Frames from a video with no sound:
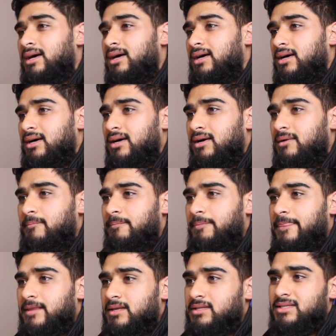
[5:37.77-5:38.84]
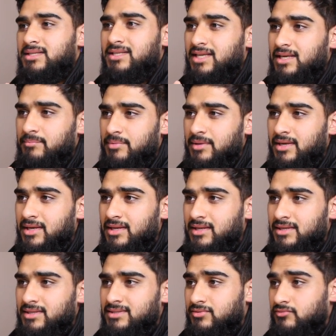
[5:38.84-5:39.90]
The TP,
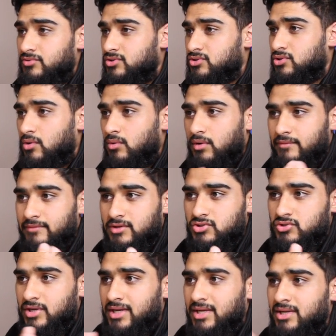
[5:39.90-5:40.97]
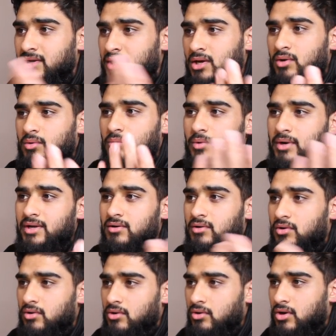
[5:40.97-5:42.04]
that's the result of the trade, win
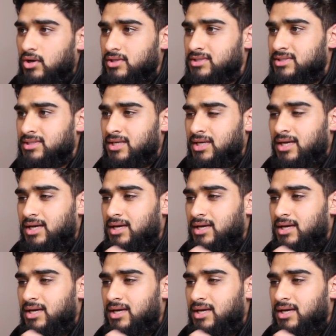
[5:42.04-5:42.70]
or loss,